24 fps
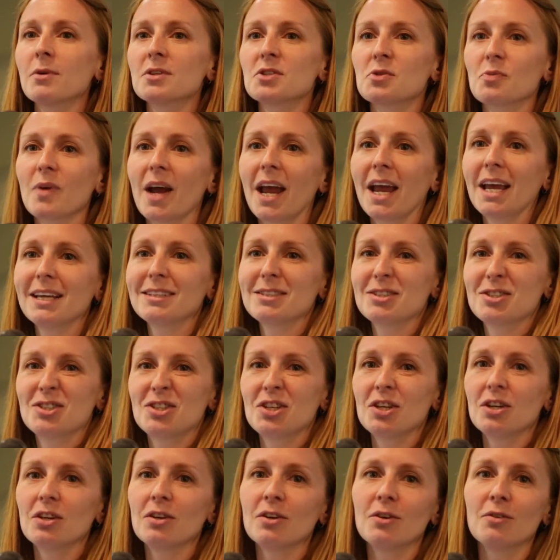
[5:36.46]
was raised
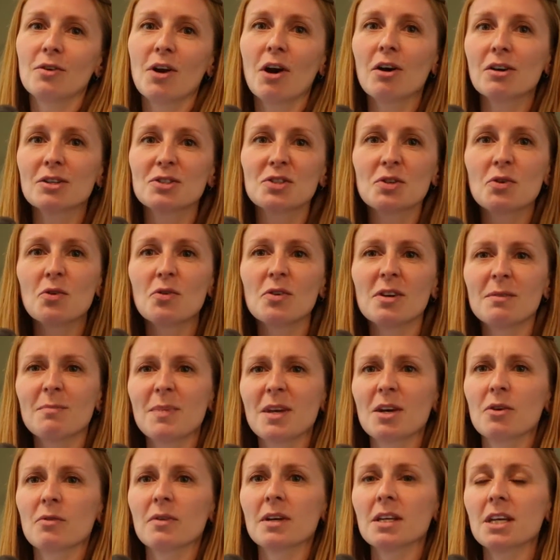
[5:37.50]
to go to school and
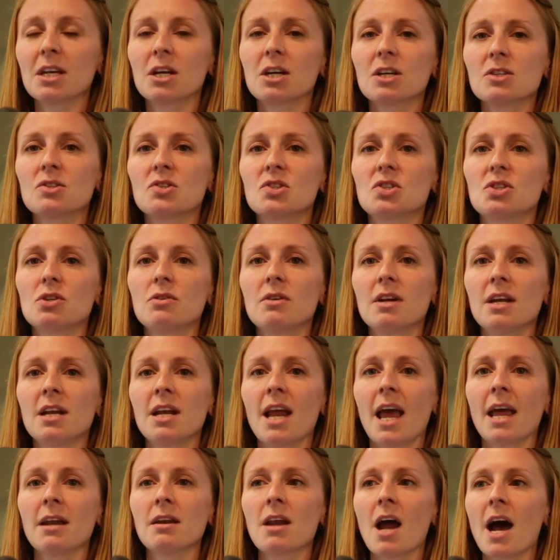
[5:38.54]
be a really good
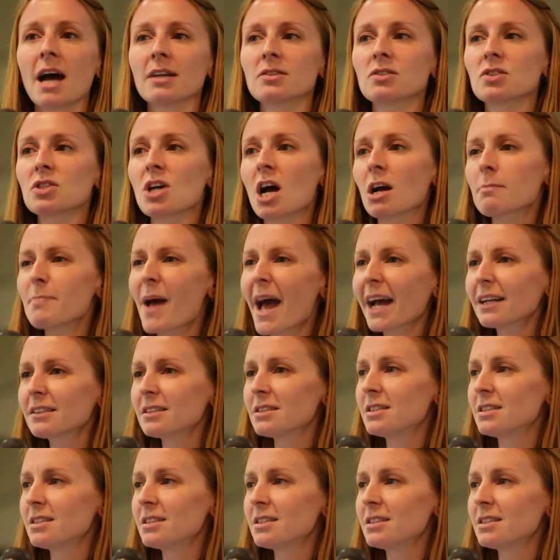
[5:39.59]
student and not to talk back